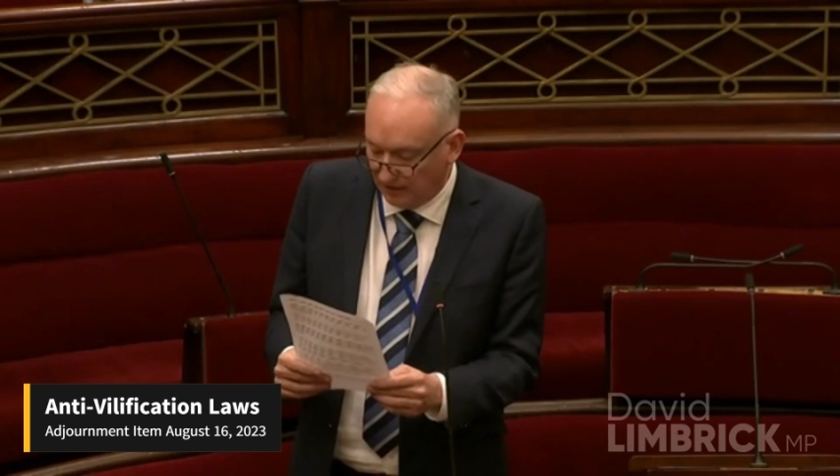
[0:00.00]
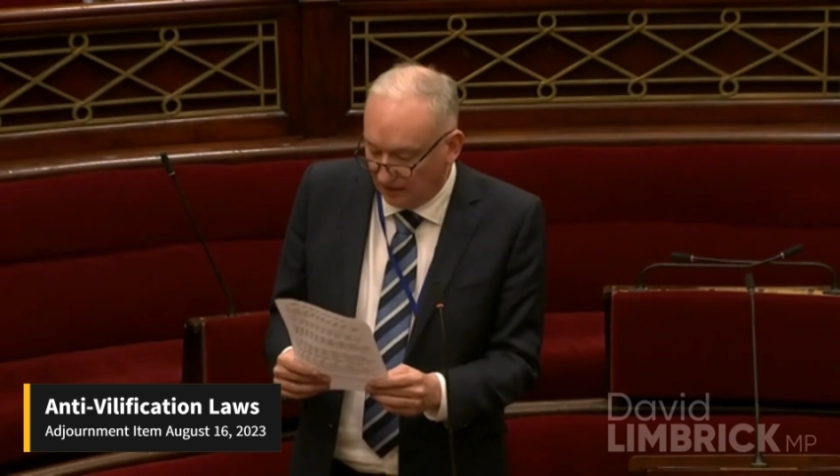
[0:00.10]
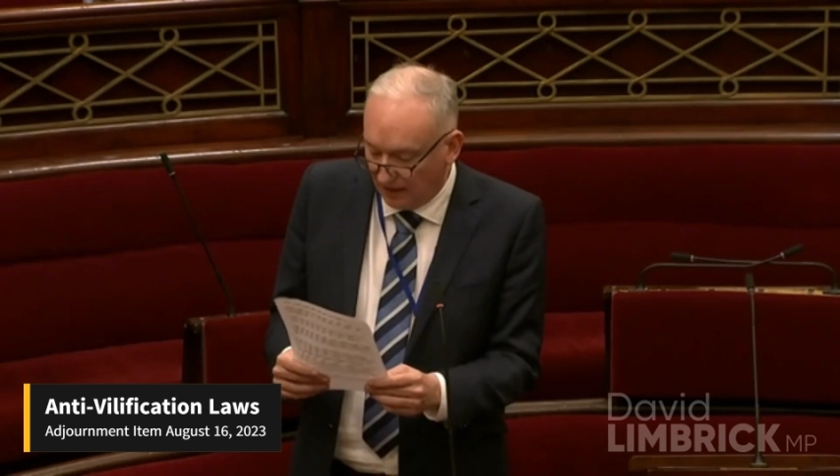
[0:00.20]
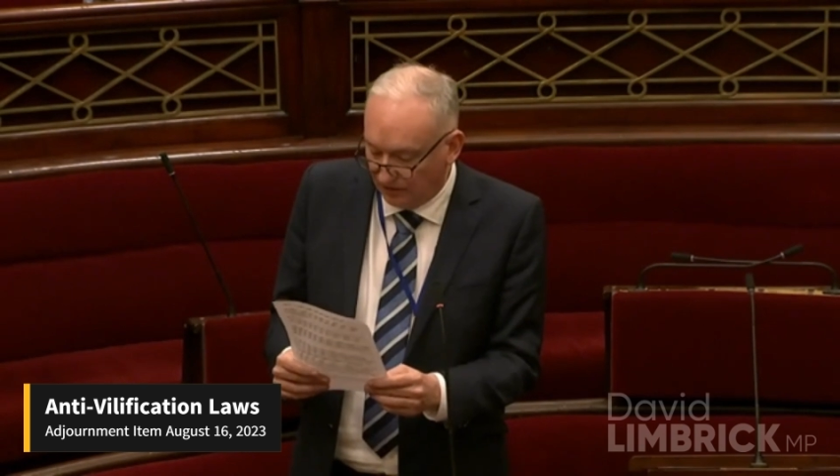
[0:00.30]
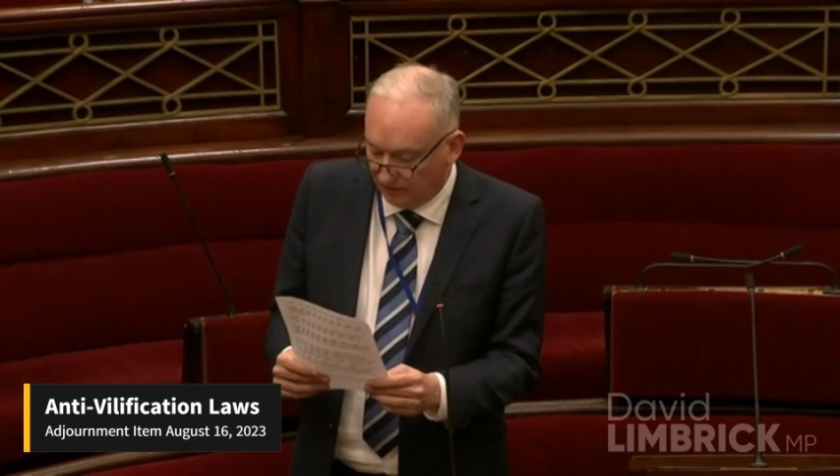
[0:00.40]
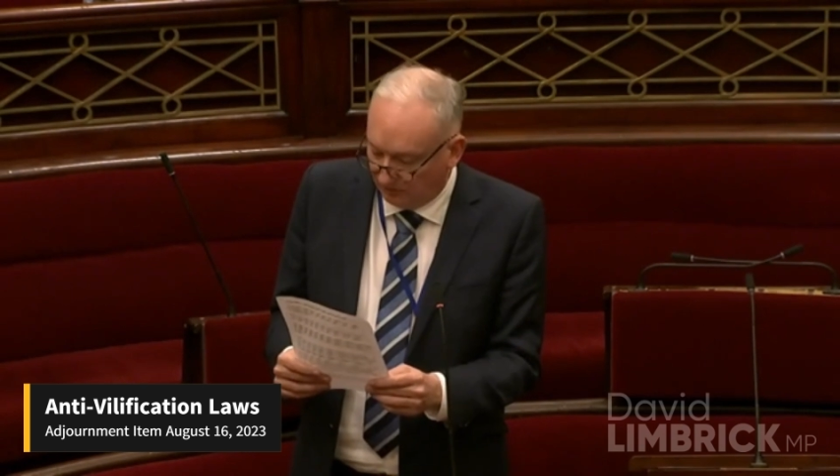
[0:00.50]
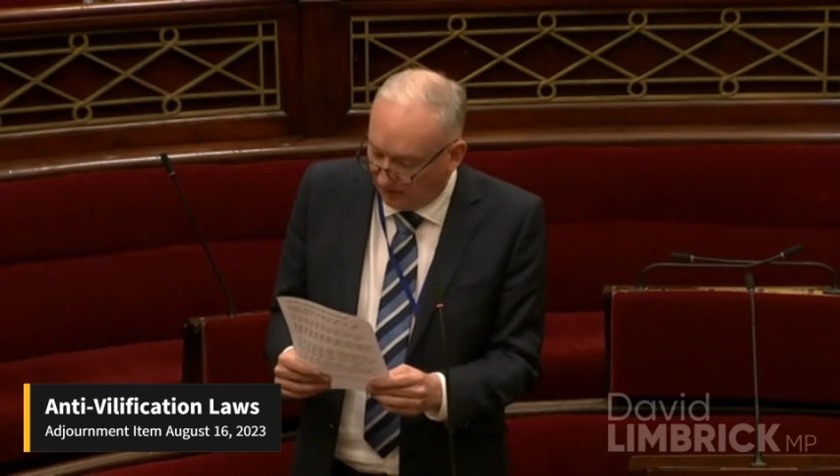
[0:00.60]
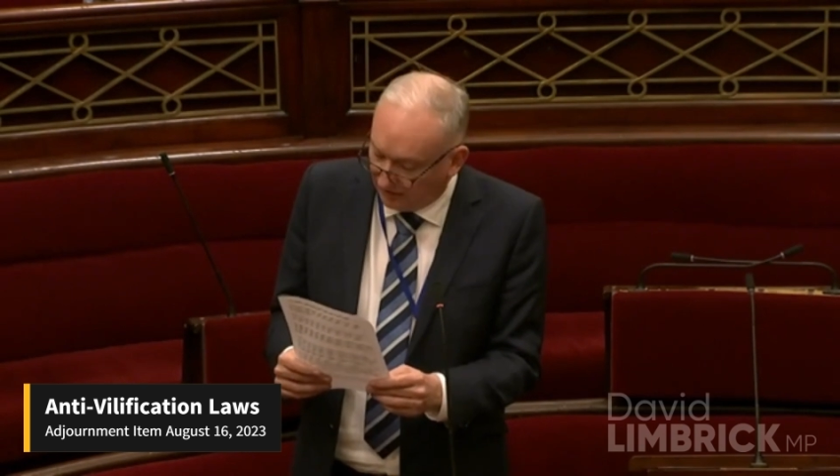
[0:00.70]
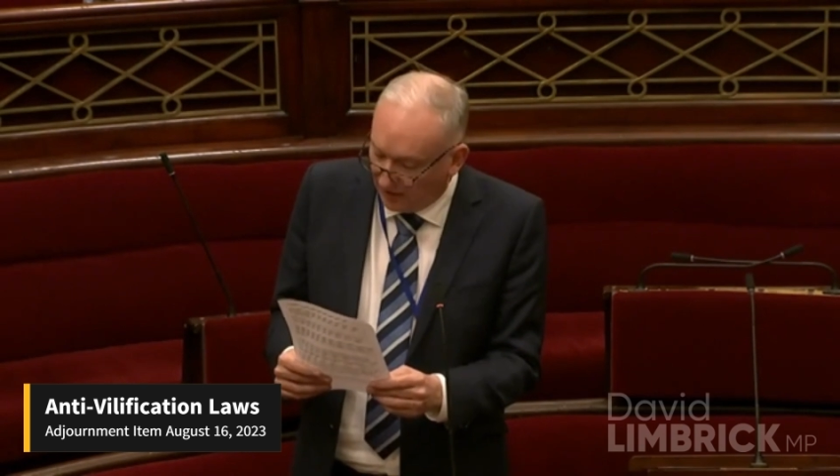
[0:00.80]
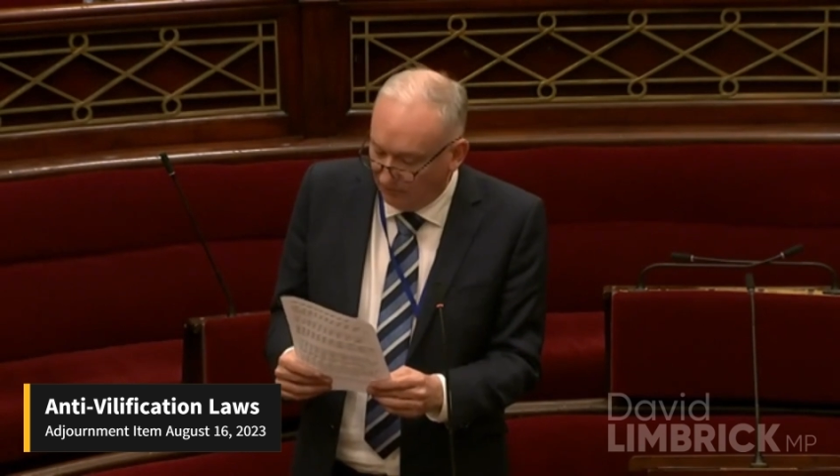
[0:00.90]

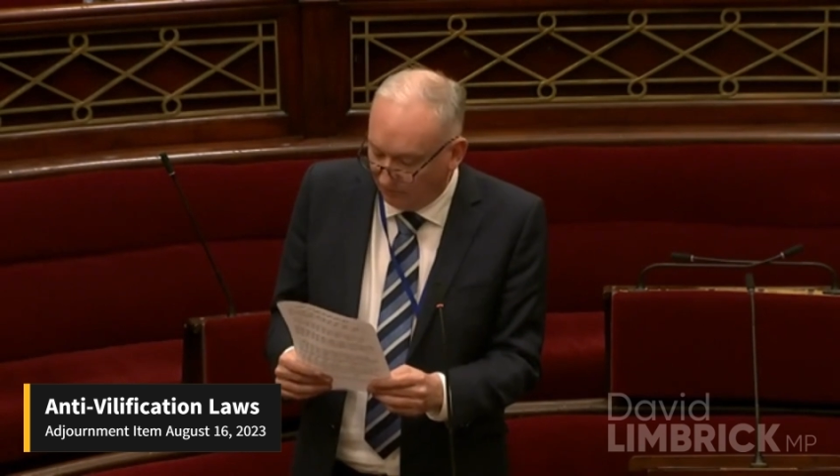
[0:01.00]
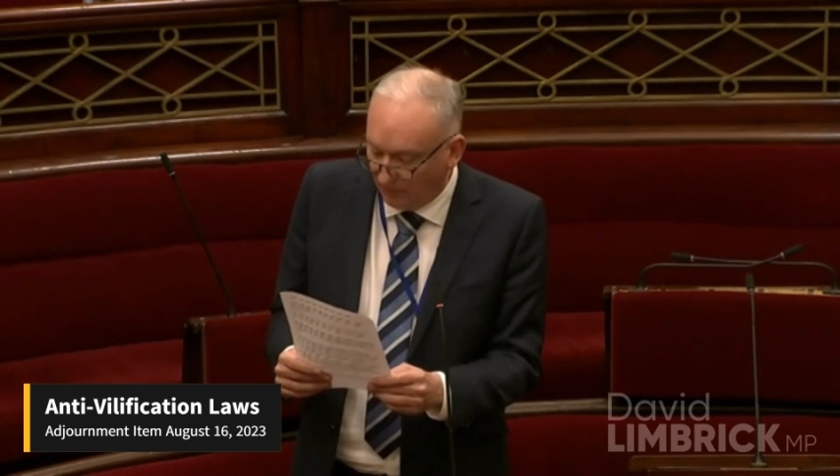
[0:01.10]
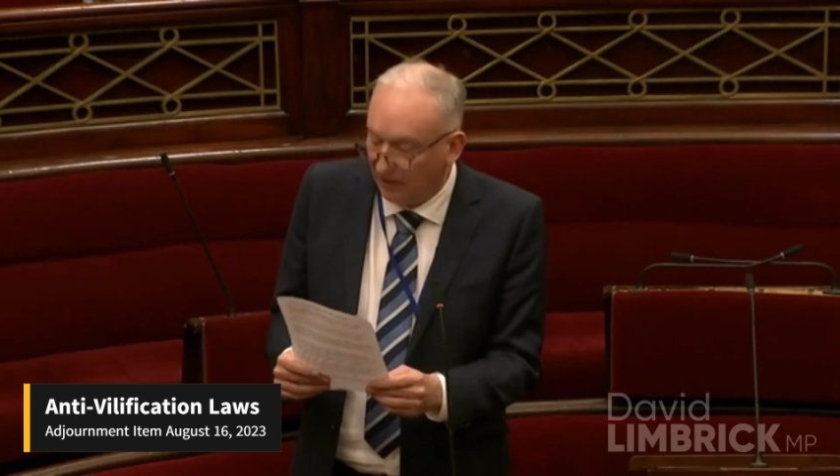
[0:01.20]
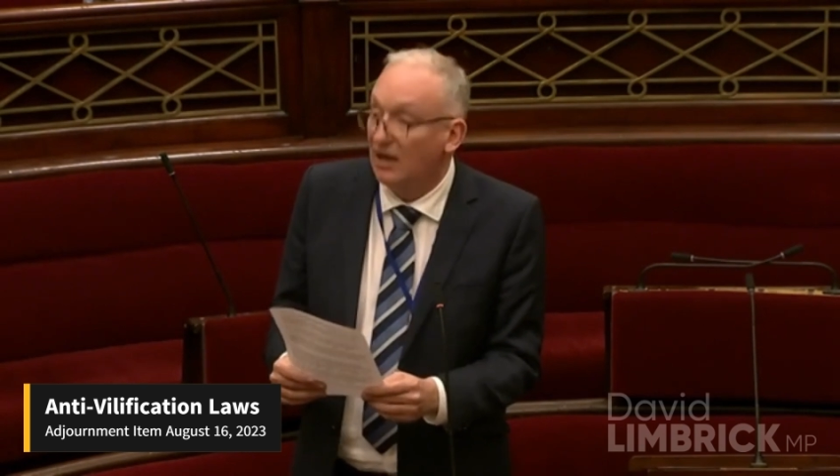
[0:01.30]
and came from a